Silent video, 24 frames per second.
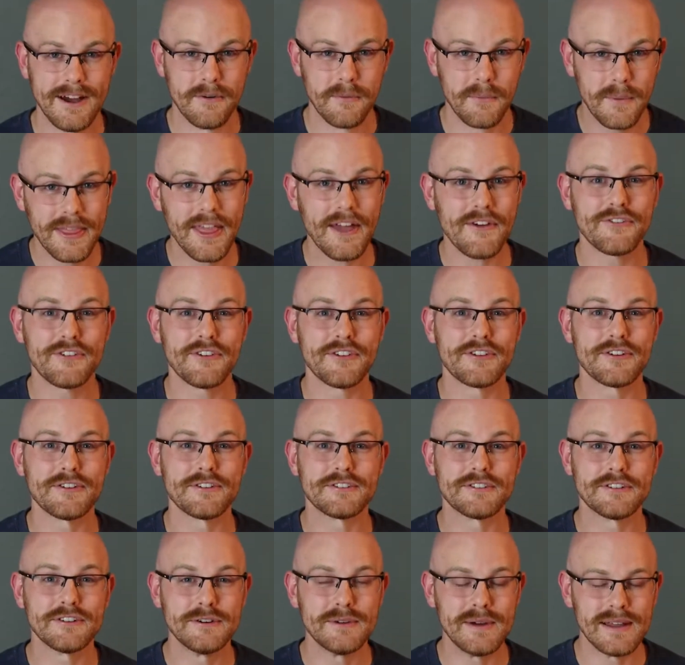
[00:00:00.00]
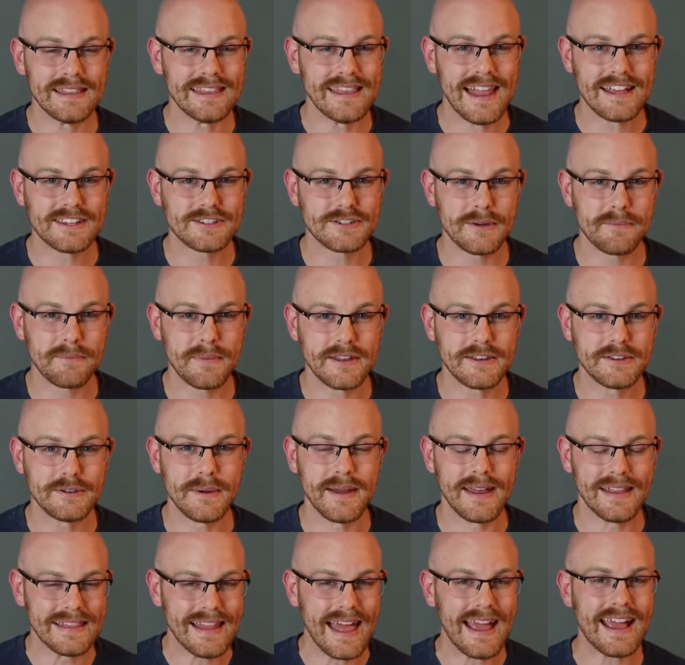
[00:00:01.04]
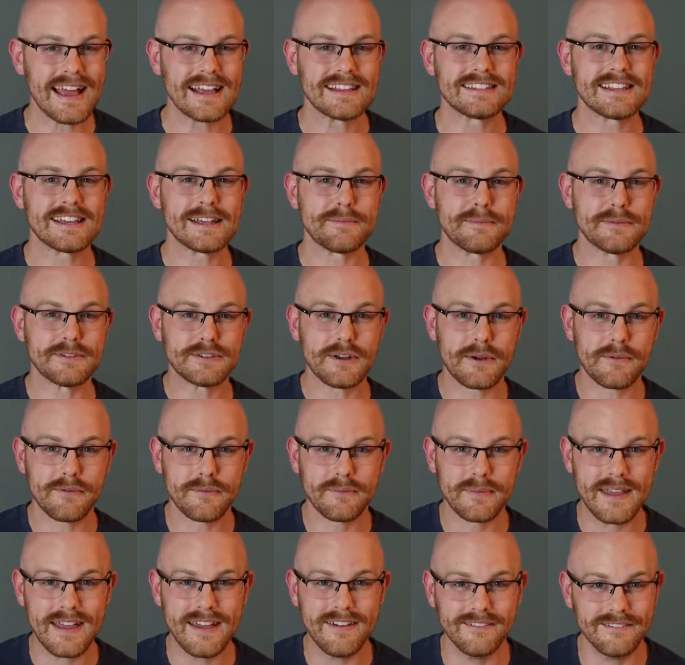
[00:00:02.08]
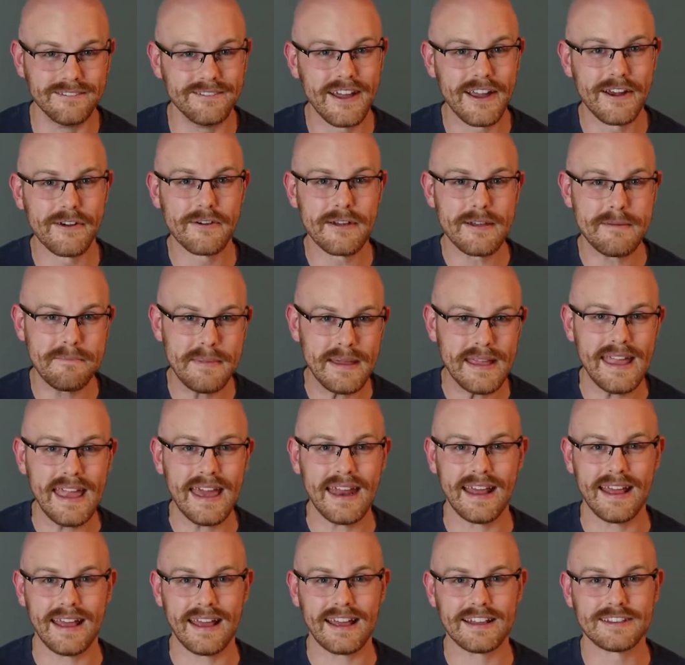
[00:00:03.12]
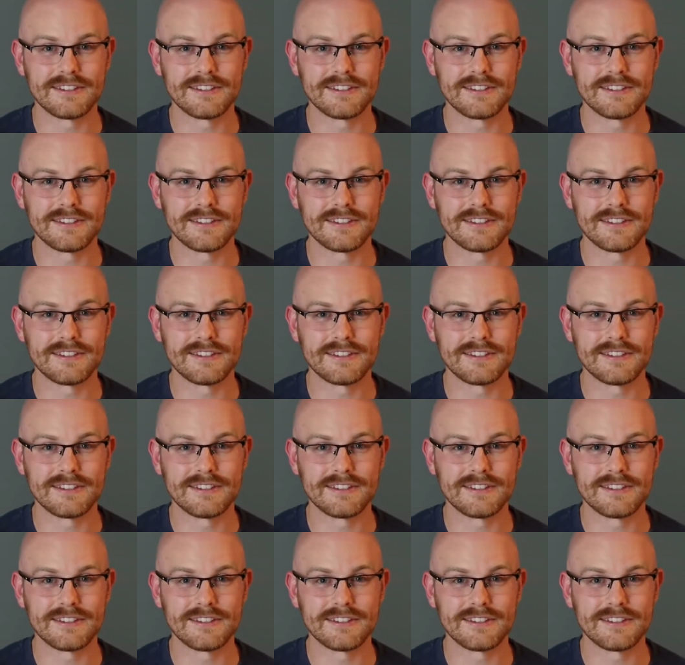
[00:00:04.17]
Without further ado, let's jump into it. And like I said, I'm gonna start from the very beginning.